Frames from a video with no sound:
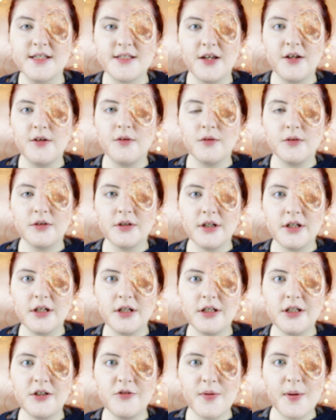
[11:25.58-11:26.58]
so
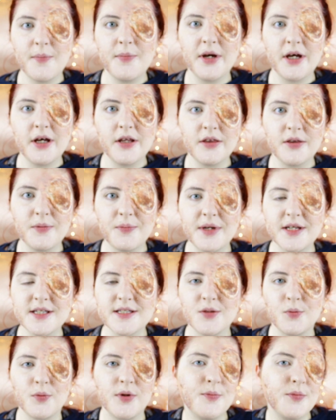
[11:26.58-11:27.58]
you remember the bits
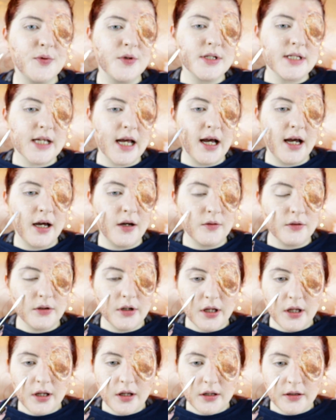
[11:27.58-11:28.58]
that we put down,
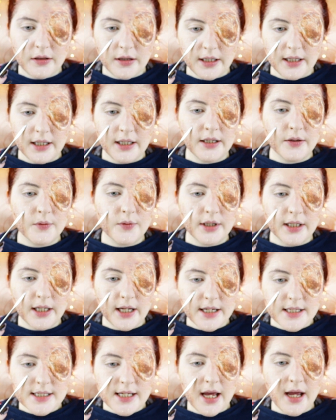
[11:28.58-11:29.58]
the liquid
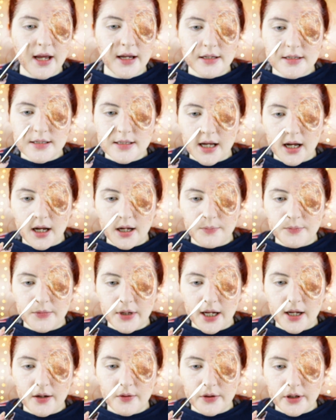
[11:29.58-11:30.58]
latex? I'm
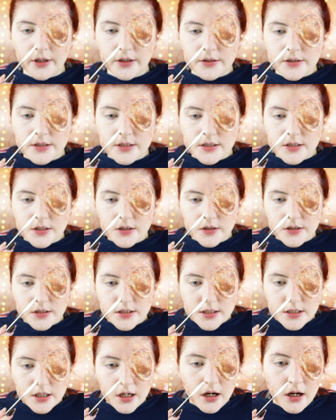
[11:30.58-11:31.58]
now going to sort of
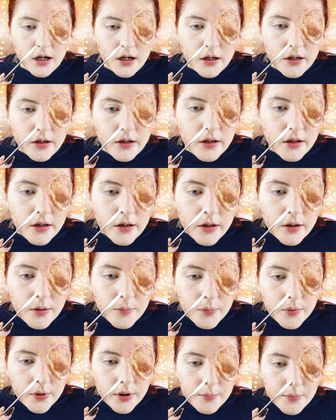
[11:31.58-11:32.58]
start
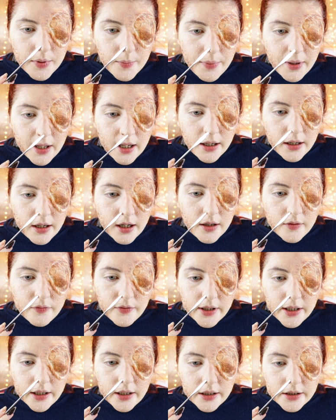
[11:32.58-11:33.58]
putting my palette knife
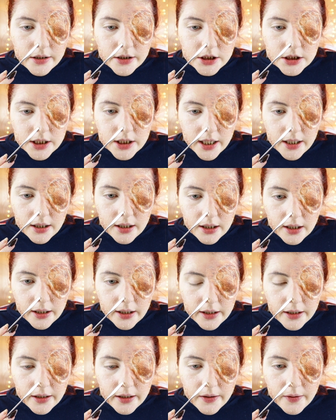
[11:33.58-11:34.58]
in and
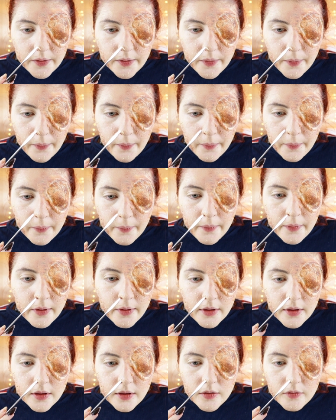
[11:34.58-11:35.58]
gently,
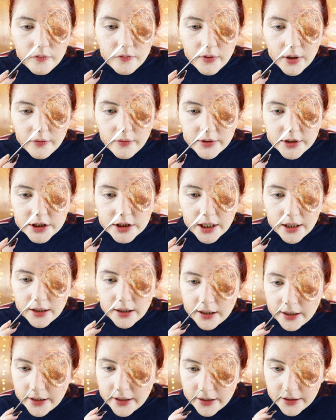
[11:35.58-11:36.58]
very
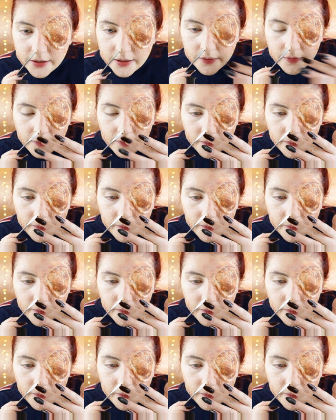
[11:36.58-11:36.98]
gently,